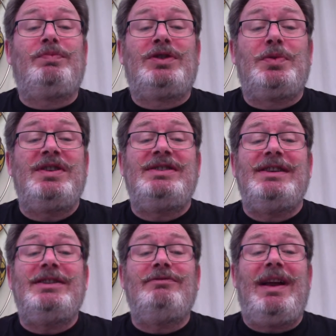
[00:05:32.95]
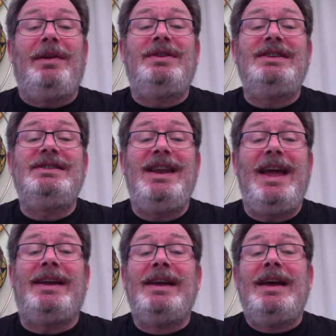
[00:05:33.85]
twisted around his
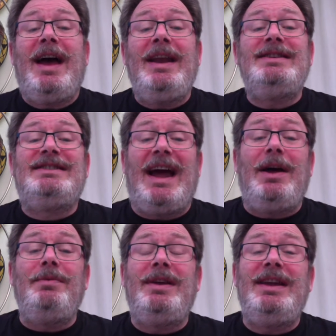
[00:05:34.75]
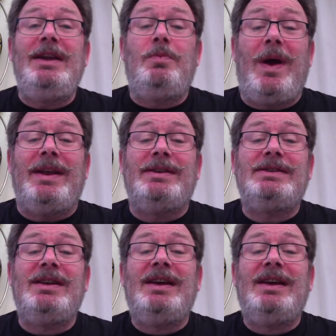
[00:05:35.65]
leg, and down he went.